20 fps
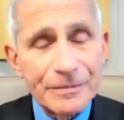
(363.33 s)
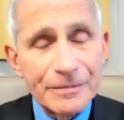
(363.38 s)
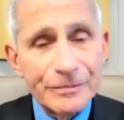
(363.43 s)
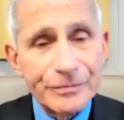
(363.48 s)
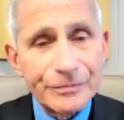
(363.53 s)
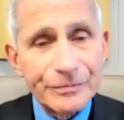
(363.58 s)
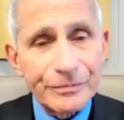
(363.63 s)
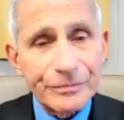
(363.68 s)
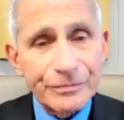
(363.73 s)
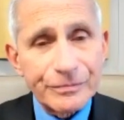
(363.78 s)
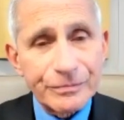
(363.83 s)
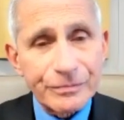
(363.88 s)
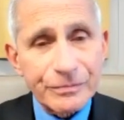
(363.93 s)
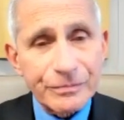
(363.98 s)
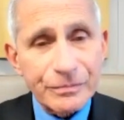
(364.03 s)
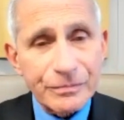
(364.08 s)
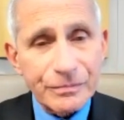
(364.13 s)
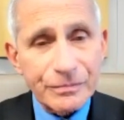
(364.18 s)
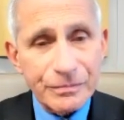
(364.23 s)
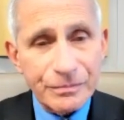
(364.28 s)

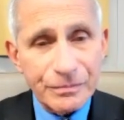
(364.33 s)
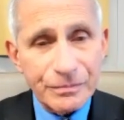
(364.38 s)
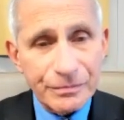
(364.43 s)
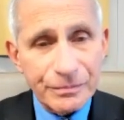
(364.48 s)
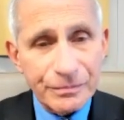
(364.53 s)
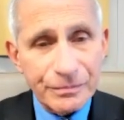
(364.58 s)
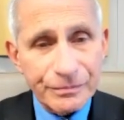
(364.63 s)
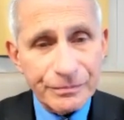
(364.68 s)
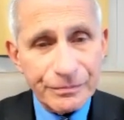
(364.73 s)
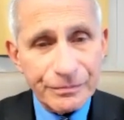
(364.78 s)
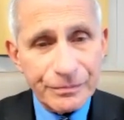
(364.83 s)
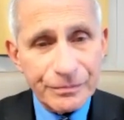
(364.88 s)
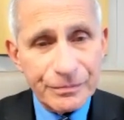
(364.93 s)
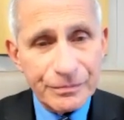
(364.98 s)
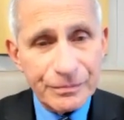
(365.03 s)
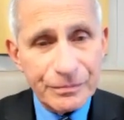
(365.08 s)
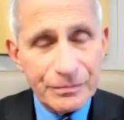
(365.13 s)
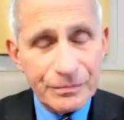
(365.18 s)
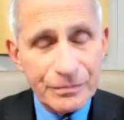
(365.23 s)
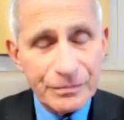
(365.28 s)

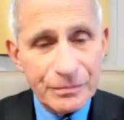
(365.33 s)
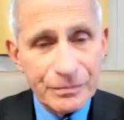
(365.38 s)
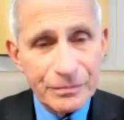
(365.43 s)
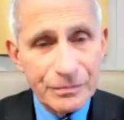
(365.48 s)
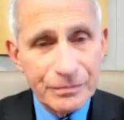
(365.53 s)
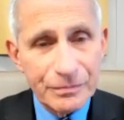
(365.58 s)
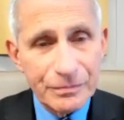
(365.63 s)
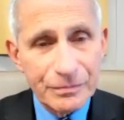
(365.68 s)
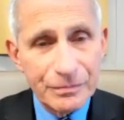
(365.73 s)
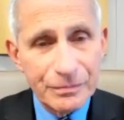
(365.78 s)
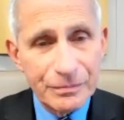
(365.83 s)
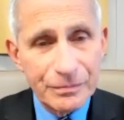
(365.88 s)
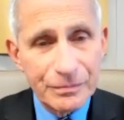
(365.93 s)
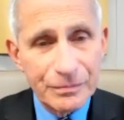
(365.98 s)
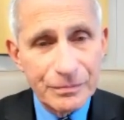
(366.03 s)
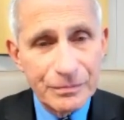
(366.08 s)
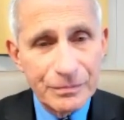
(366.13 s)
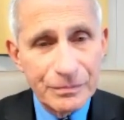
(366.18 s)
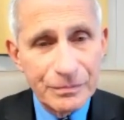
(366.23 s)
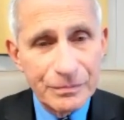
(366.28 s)

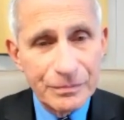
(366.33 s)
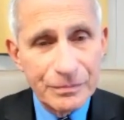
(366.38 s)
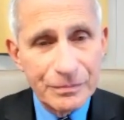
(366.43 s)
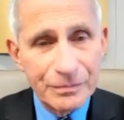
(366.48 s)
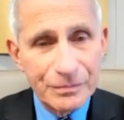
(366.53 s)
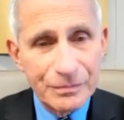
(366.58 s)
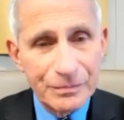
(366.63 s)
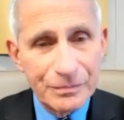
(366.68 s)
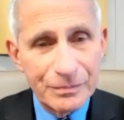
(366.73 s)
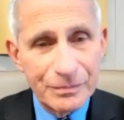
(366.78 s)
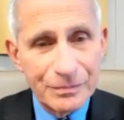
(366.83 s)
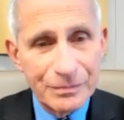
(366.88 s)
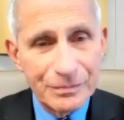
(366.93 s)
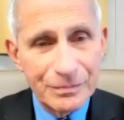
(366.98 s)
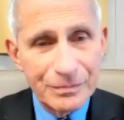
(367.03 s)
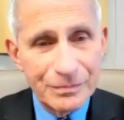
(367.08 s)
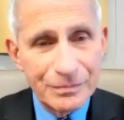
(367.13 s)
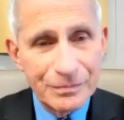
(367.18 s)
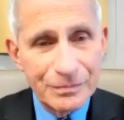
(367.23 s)
(not speaking)